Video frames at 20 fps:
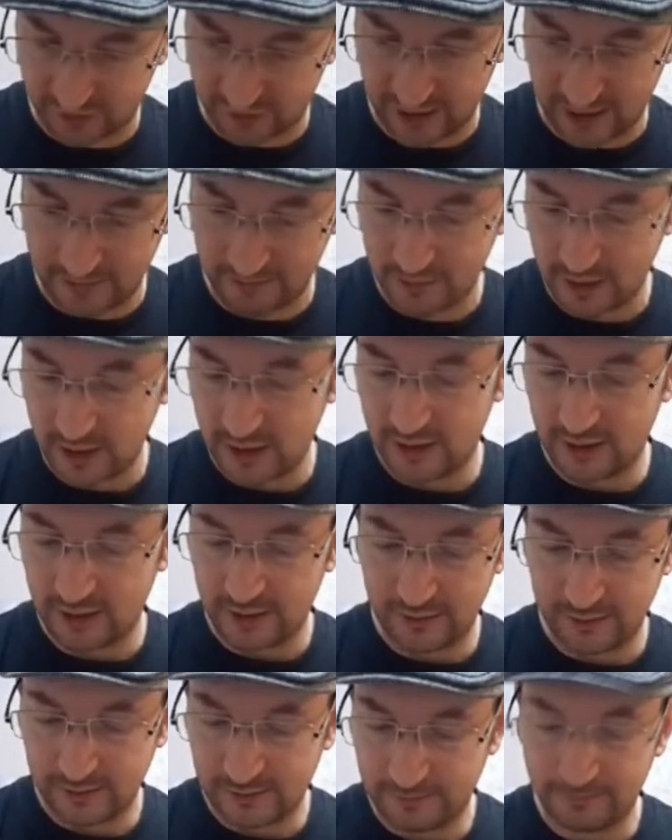
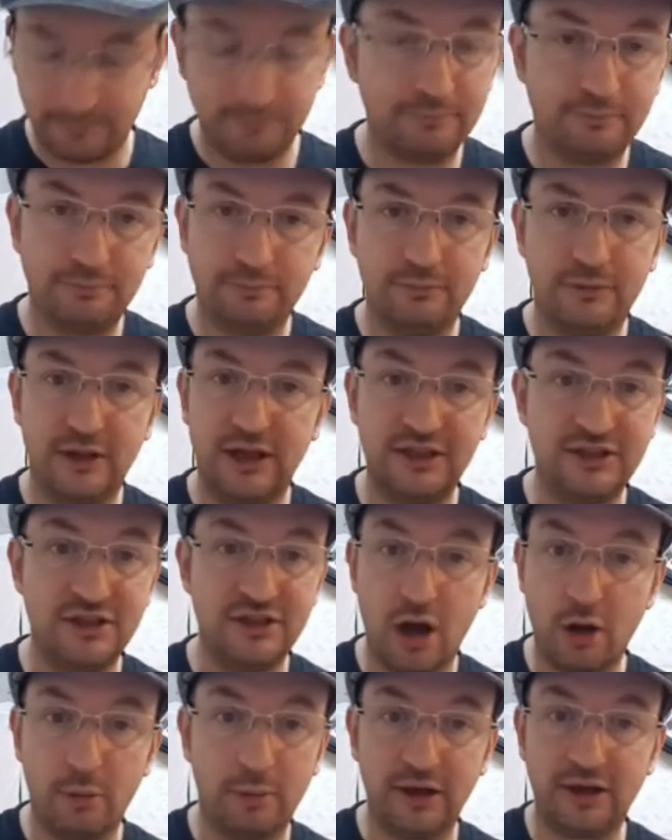them. Is
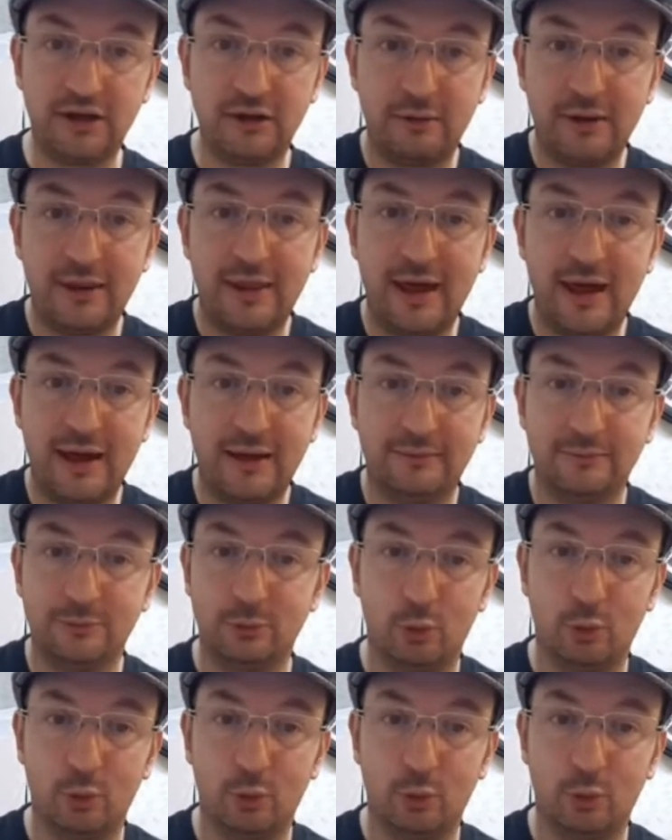nobody doing that?